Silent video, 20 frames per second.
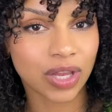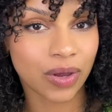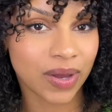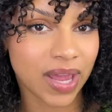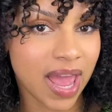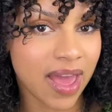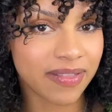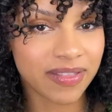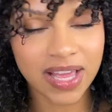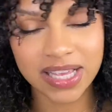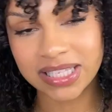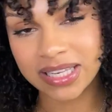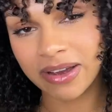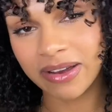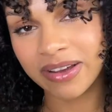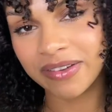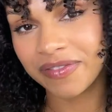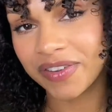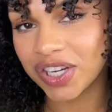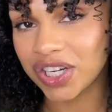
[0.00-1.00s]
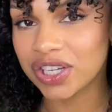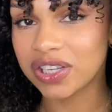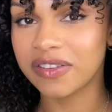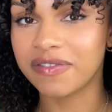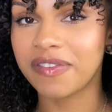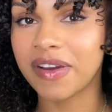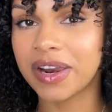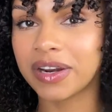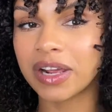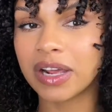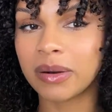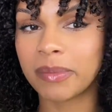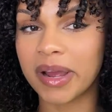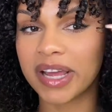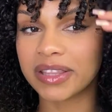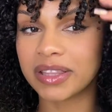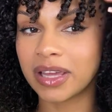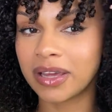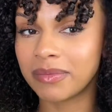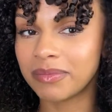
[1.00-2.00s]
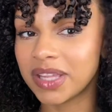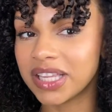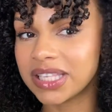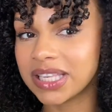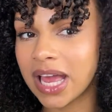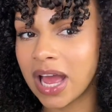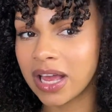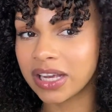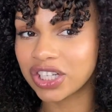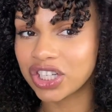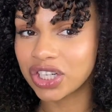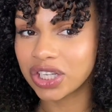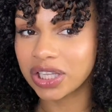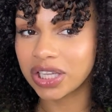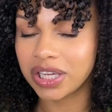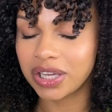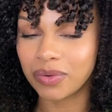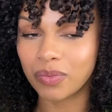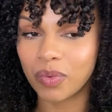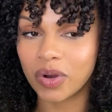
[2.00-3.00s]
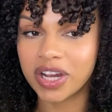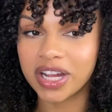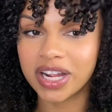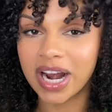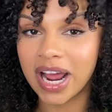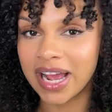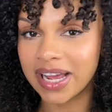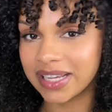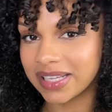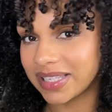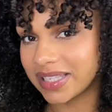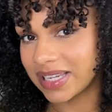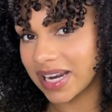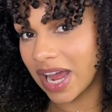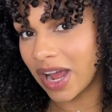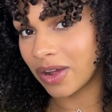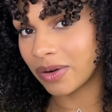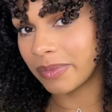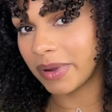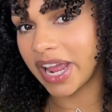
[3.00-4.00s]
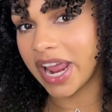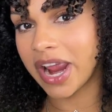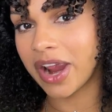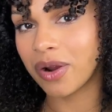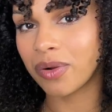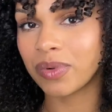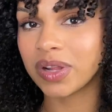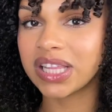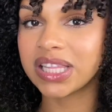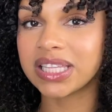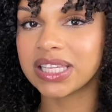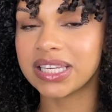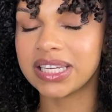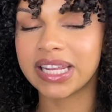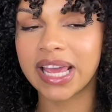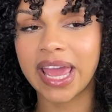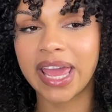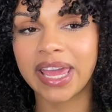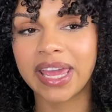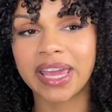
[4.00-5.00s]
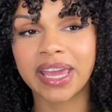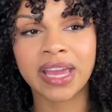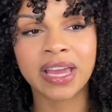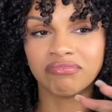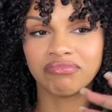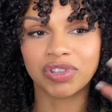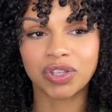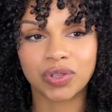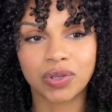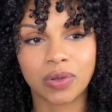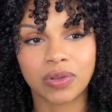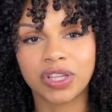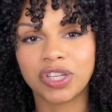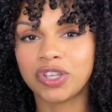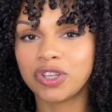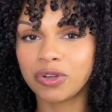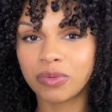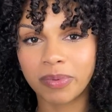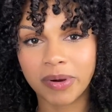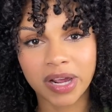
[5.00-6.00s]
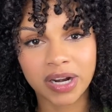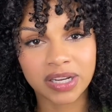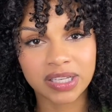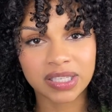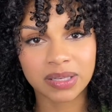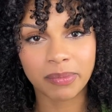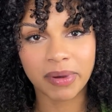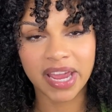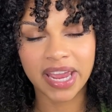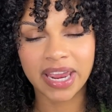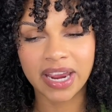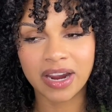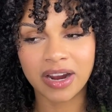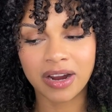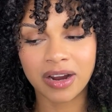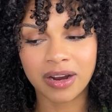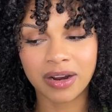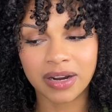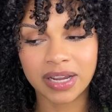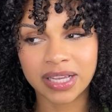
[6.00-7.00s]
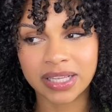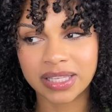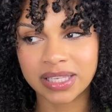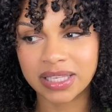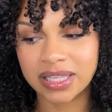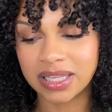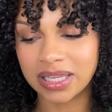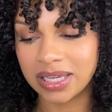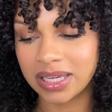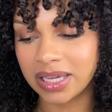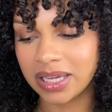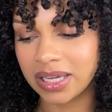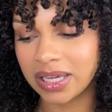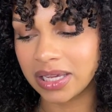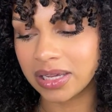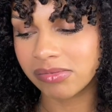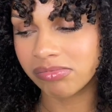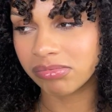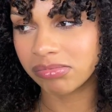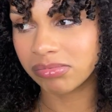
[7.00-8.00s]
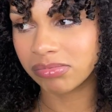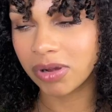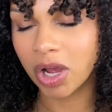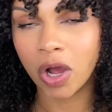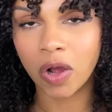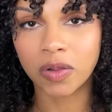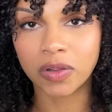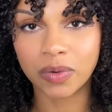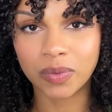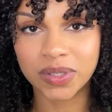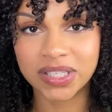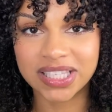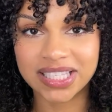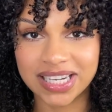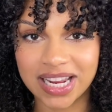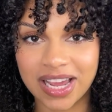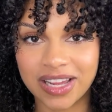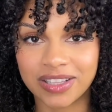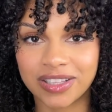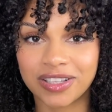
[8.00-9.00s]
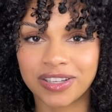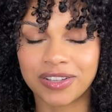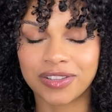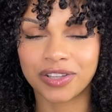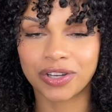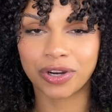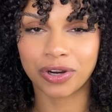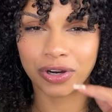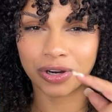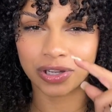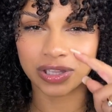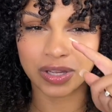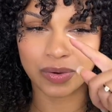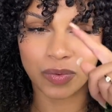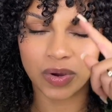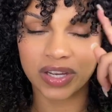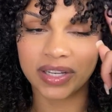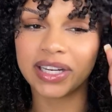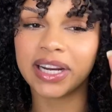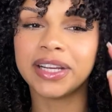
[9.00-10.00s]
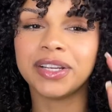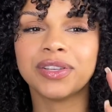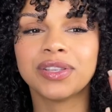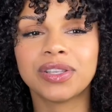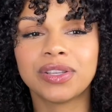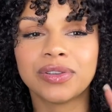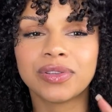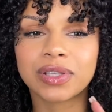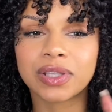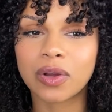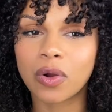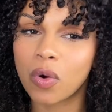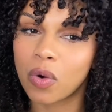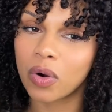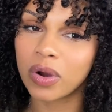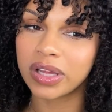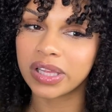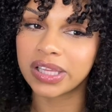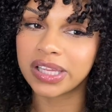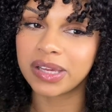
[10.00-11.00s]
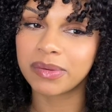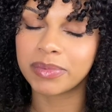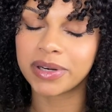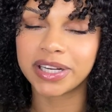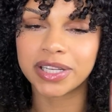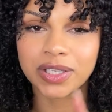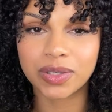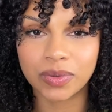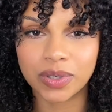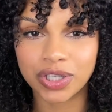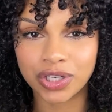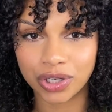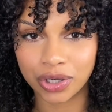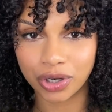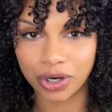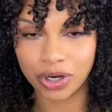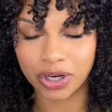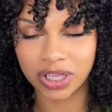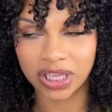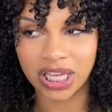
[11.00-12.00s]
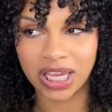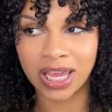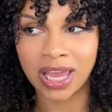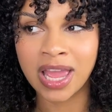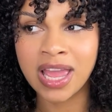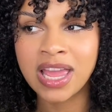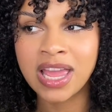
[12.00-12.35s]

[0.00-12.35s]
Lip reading: yeah, that's how I officially found out about them. That's actually what I styled my hair with today. There's only 2 products in my hair. It's the all-in-one styler, the curly one. I used to use the coily, but I switched to curly